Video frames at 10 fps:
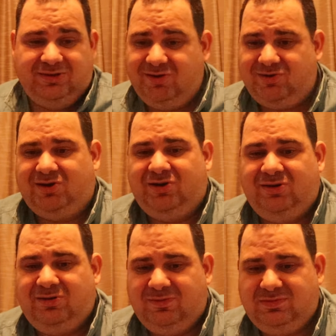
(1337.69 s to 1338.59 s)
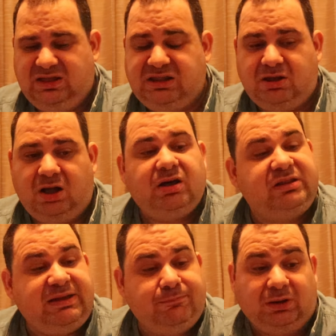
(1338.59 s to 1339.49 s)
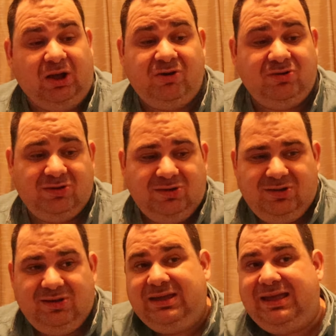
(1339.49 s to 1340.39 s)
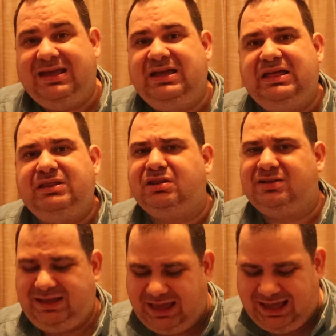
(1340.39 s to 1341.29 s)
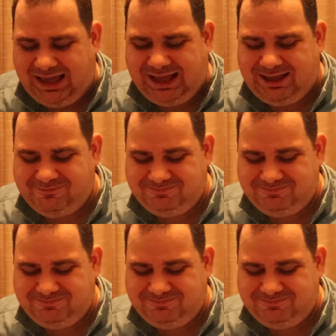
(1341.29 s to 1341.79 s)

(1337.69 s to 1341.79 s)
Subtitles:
You know, this Aussie bloke is here,